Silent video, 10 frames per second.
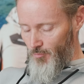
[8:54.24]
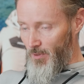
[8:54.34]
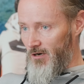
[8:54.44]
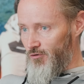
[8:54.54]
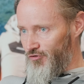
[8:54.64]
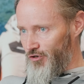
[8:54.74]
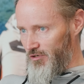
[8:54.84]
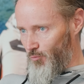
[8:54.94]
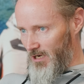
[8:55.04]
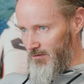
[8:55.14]
The Paragon
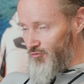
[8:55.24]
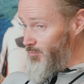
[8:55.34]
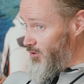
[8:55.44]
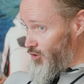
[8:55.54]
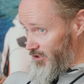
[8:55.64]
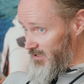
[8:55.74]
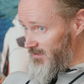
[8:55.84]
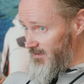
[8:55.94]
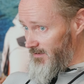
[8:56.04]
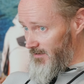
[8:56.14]
31, to be
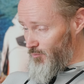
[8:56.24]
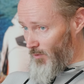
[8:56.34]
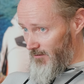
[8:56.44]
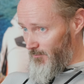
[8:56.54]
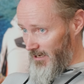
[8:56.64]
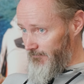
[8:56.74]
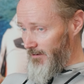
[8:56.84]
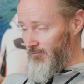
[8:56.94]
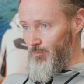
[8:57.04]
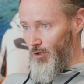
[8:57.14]
honest, is one of my
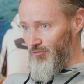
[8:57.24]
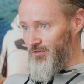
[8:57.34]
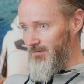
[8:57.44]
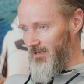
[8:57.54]
favorite boats.